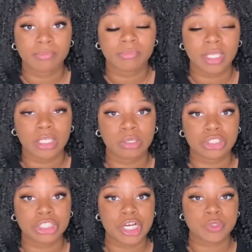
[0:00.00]

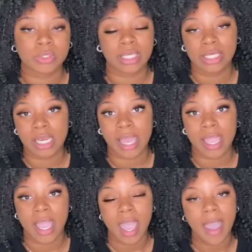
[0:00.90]
insurance with the
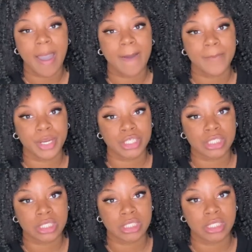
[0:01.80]
NNA, I
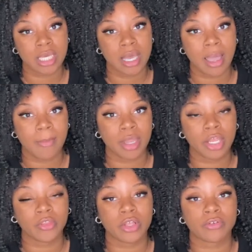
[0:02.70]
purchased
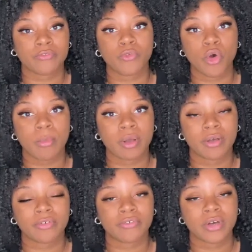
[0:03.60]
another form
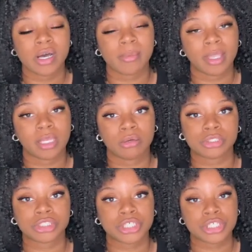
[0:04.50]
of
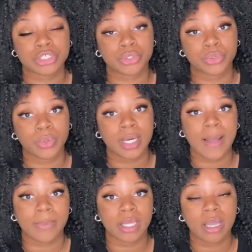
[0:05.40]
insurance through a
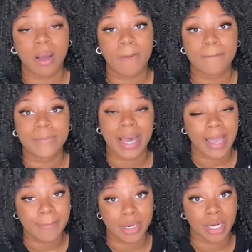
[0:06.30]
company called
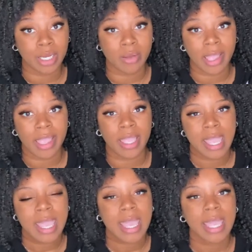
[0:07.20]
Byberg. Okay,
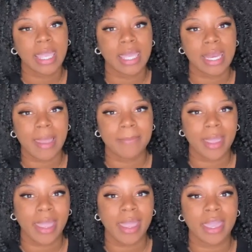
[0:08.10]
and I
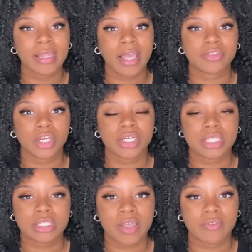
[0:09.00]
pay like
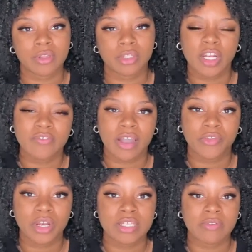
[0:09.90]

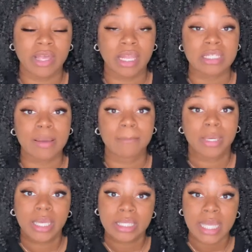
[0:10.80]
$37 a
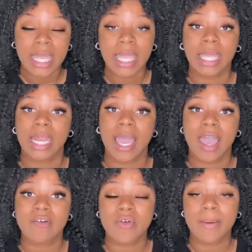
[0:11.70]
month, and I
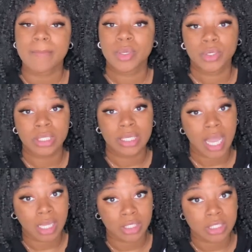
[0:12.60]
have $1 million
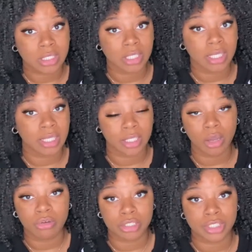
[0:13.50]
in
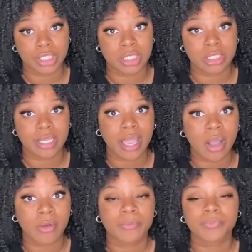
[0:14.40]
E&O insurance. Now,